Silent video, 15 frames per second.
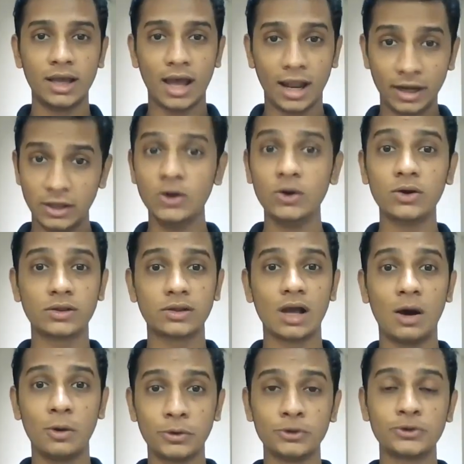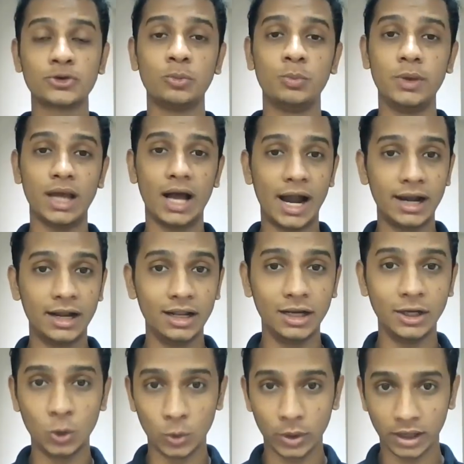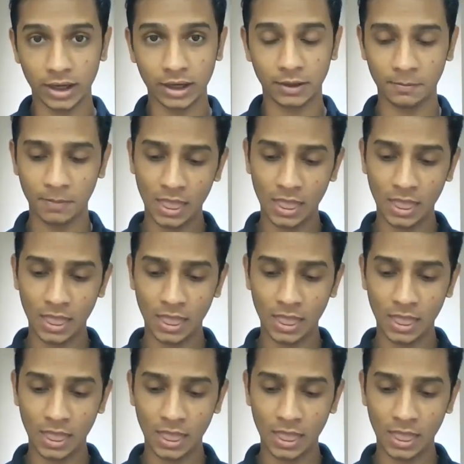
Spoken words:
And here's how you should be ideally doing it.